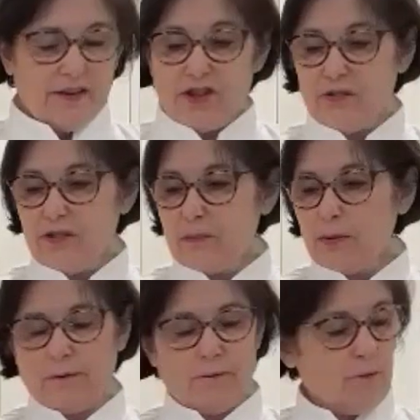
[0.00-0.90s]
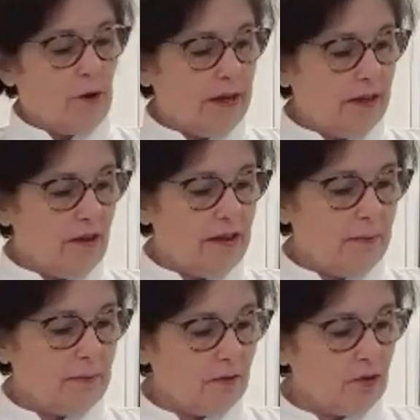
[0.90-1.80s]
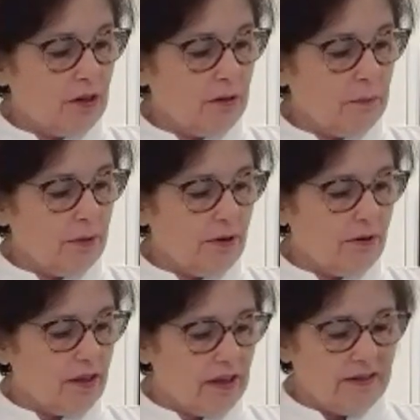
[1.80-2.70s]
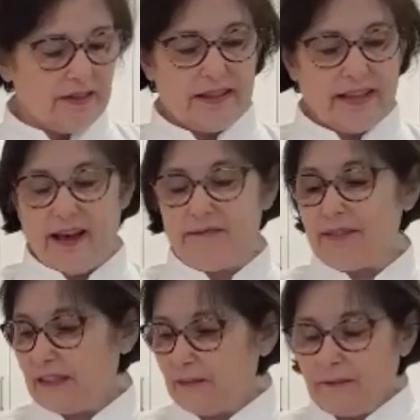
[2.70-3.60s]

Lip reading: she used to put foil on them so she could put her things in the oven.